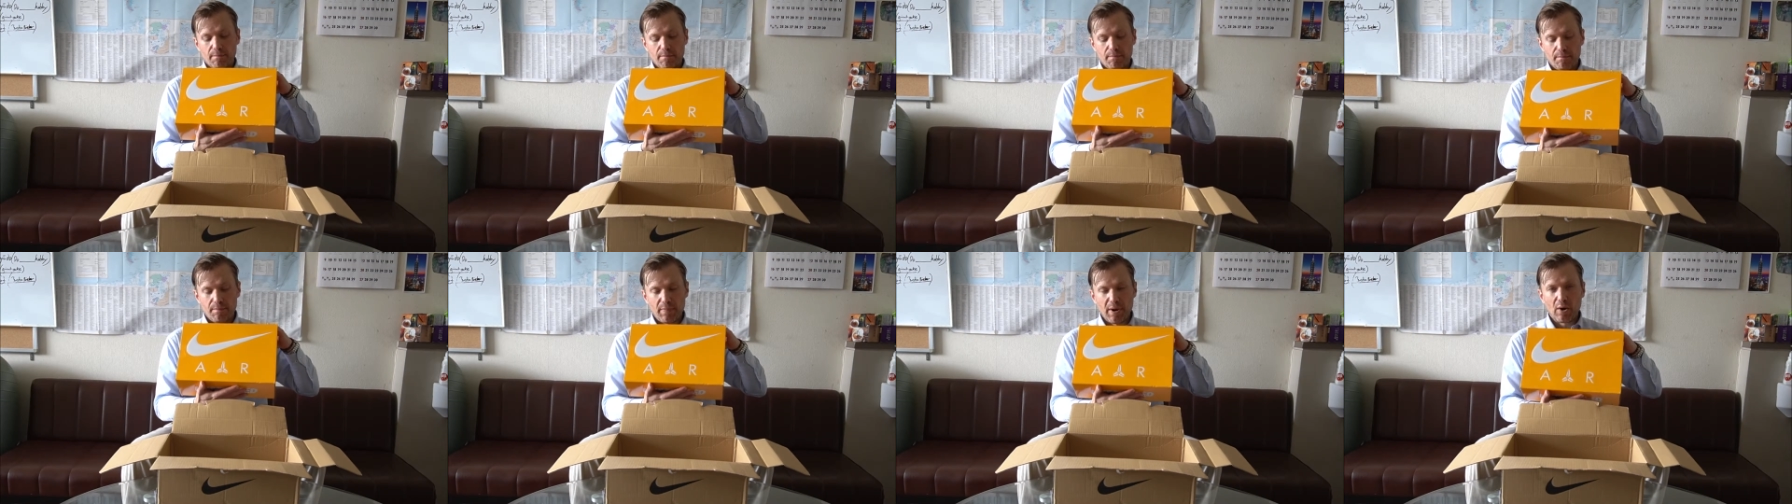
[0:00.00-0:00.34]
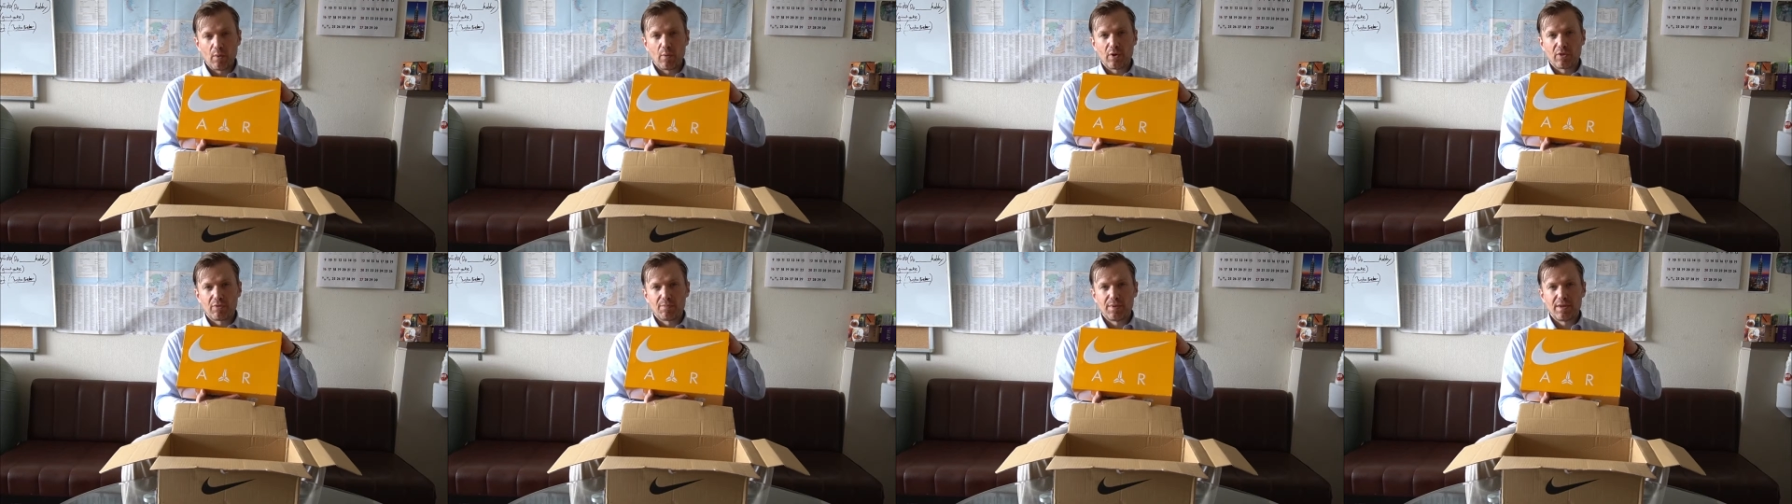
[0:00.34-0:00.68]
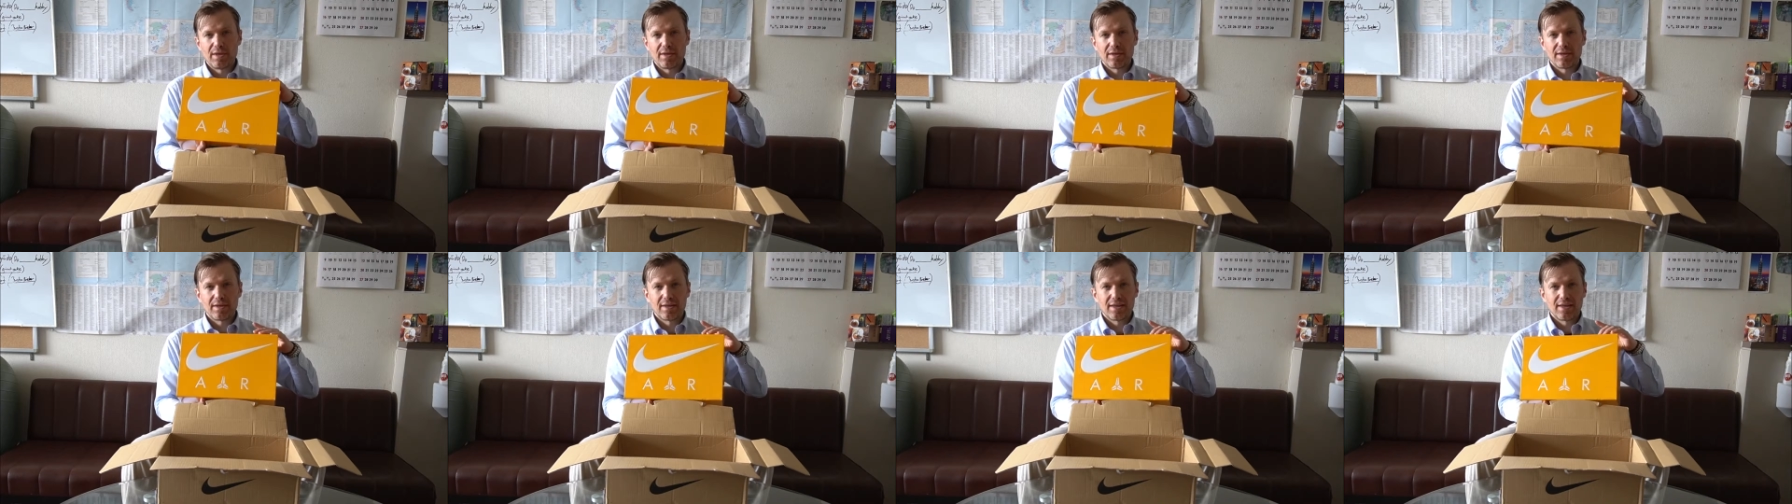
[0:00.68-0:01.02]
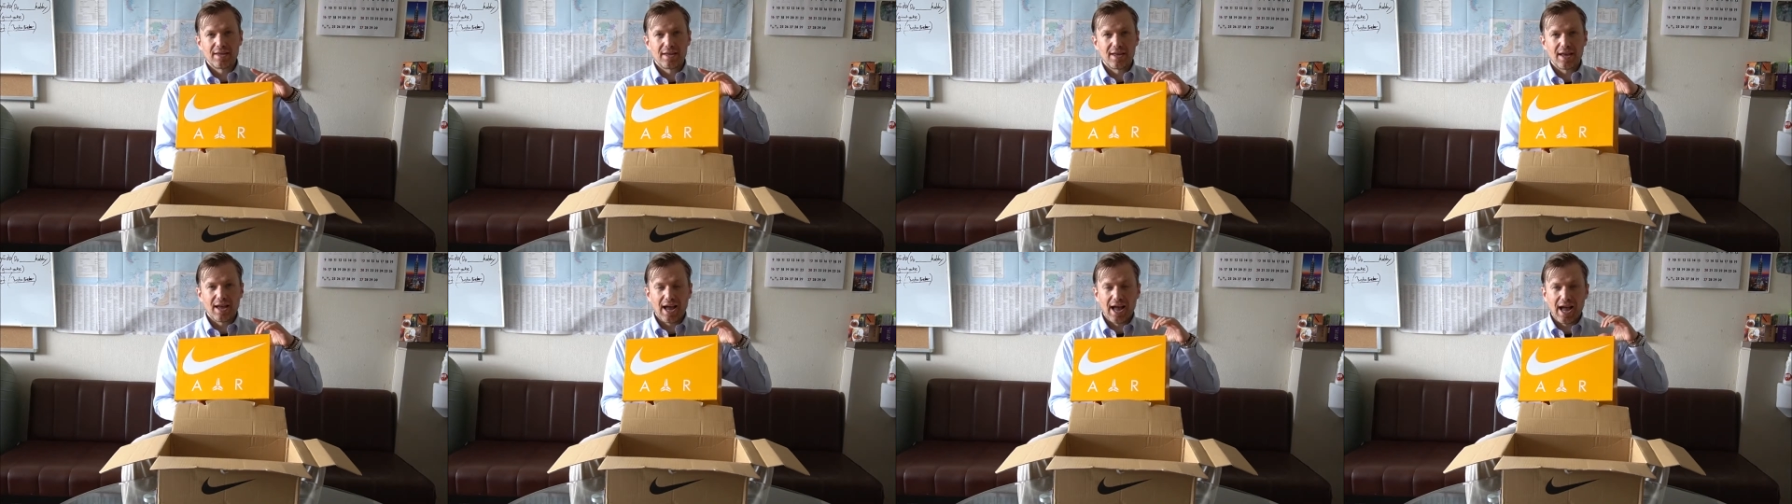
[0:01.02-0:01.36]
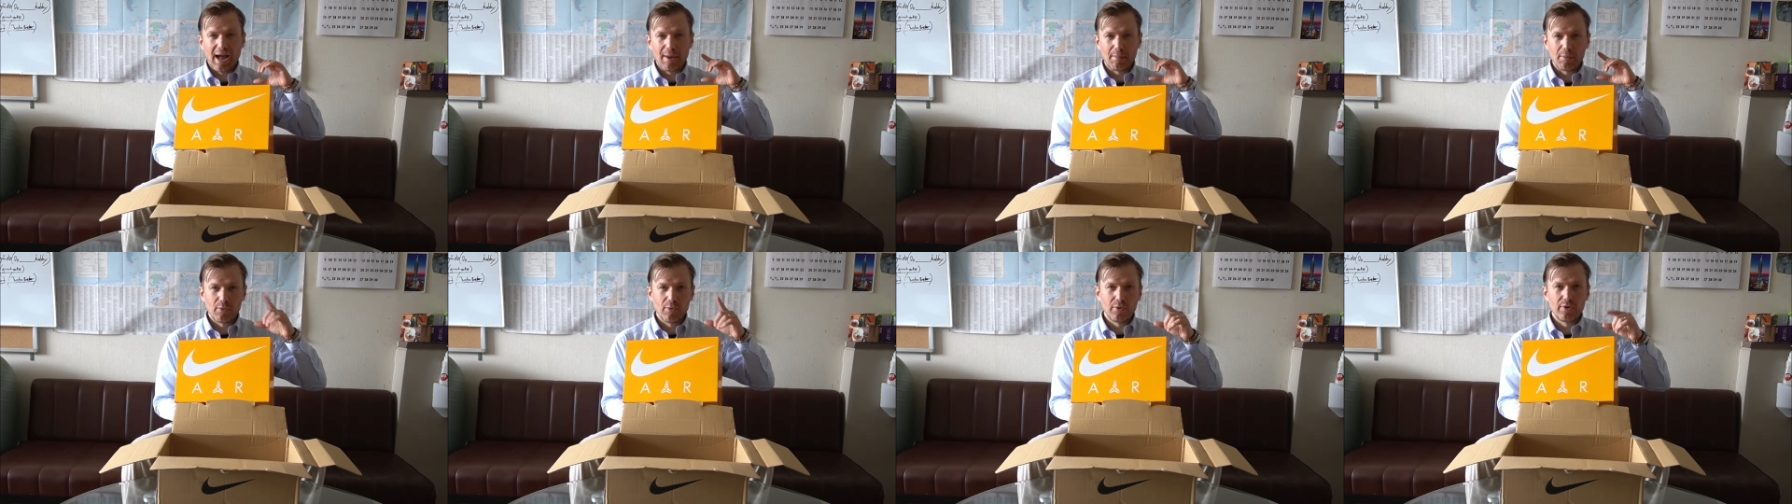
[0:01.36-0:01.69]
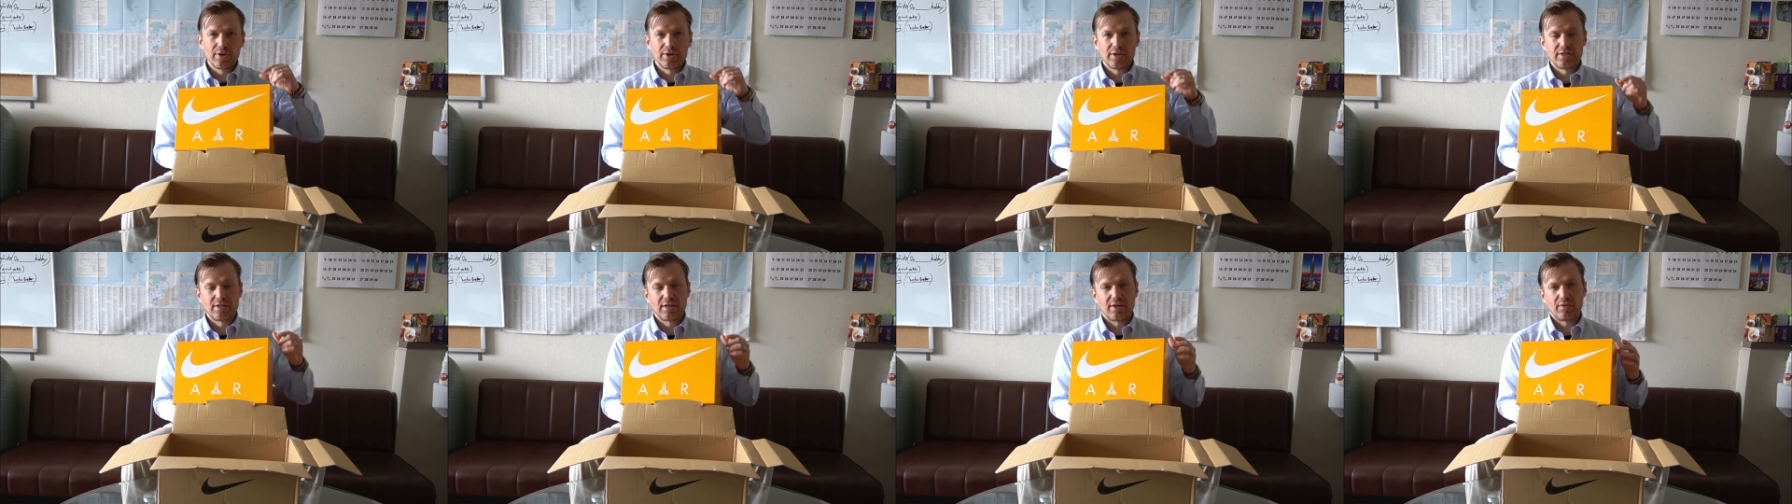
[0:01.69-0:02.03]
Bear with me, I'm
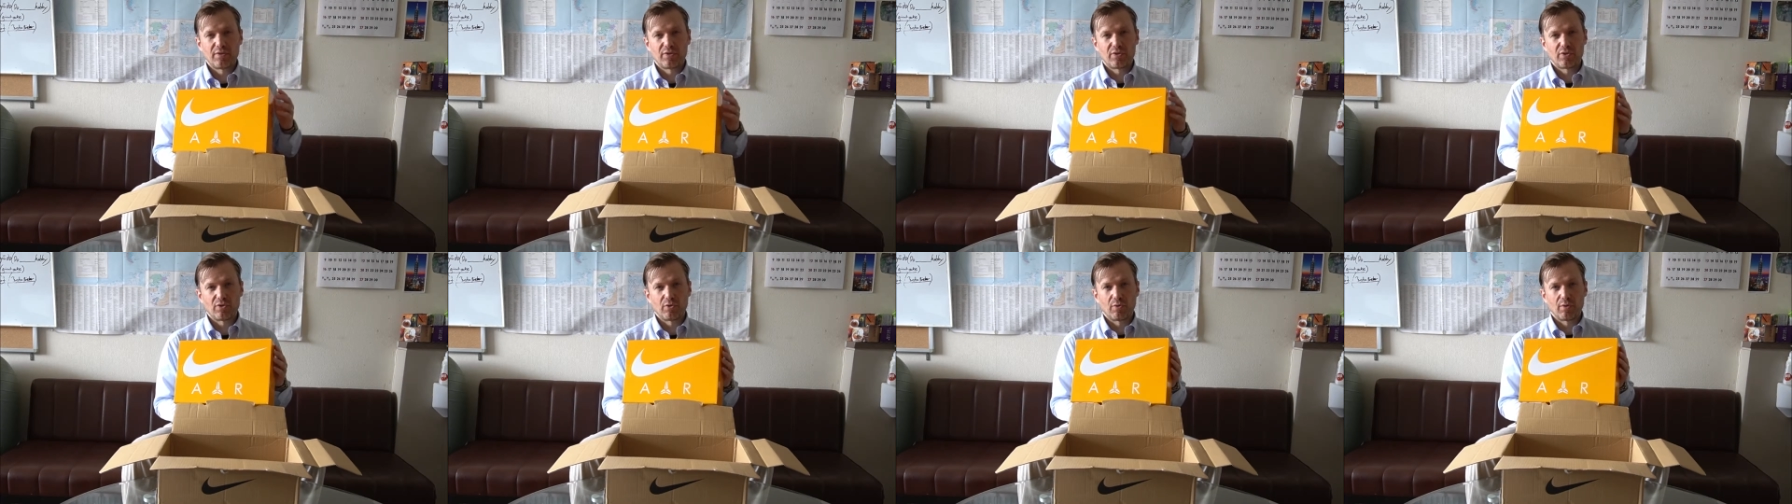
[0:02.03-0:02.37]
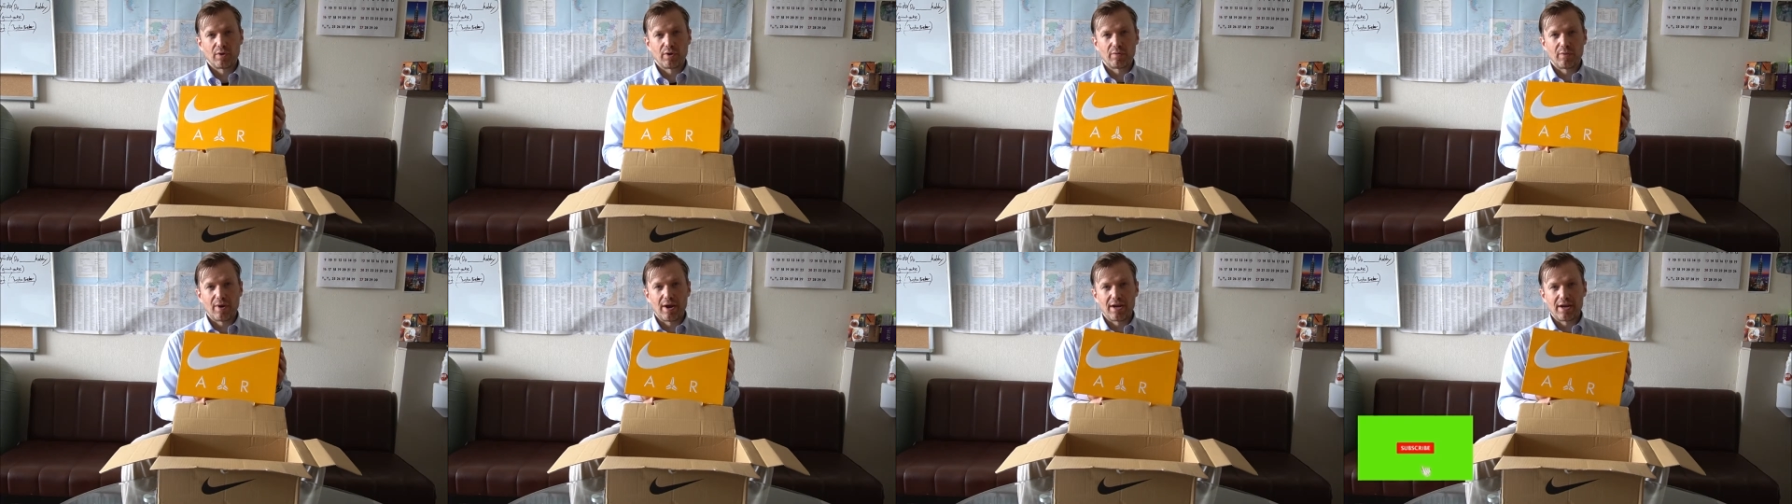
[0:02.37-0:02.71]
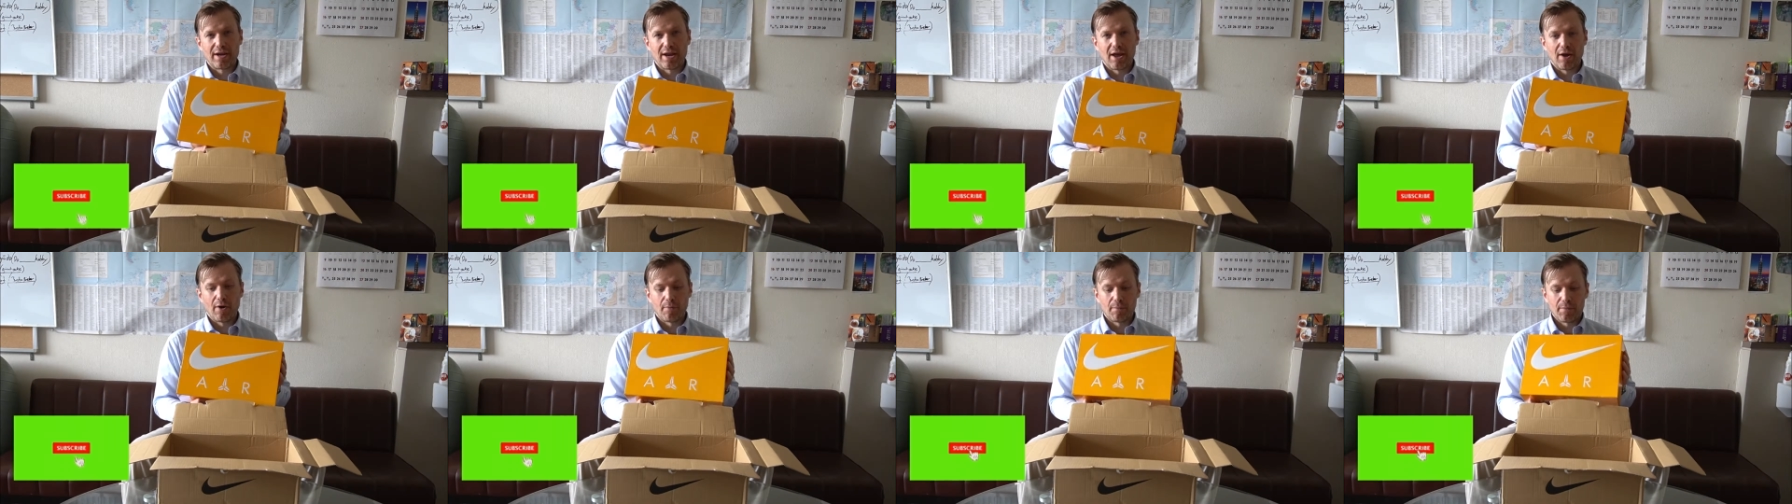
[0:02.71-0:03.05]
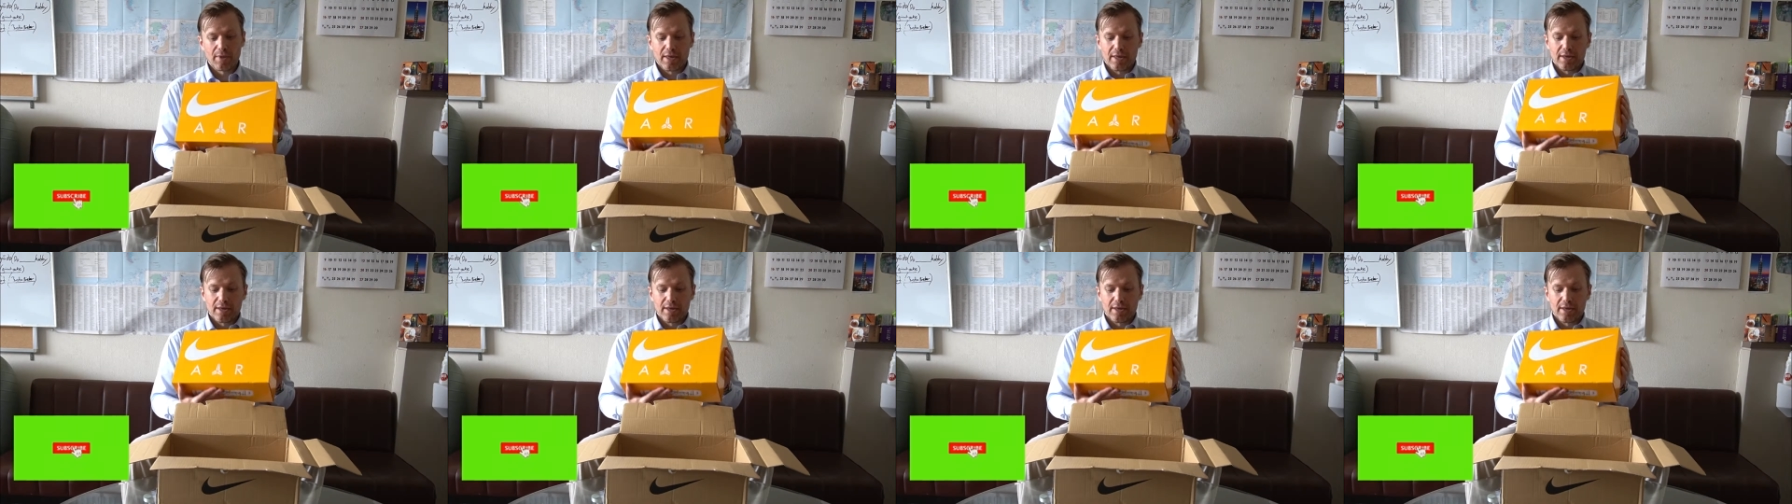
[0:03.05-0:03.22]
going to tell the story right now.